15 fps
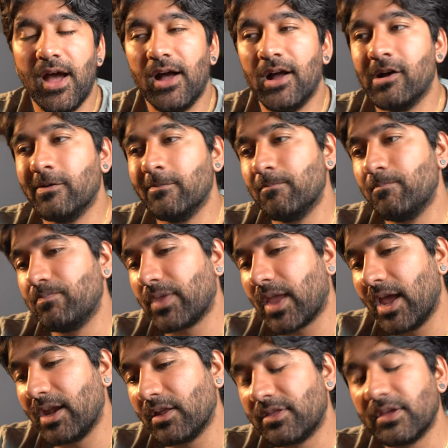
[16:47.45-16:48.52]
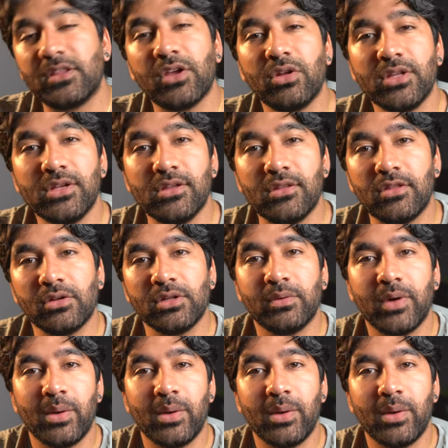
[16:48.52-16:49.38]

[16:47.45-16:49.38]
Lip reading: And I think the only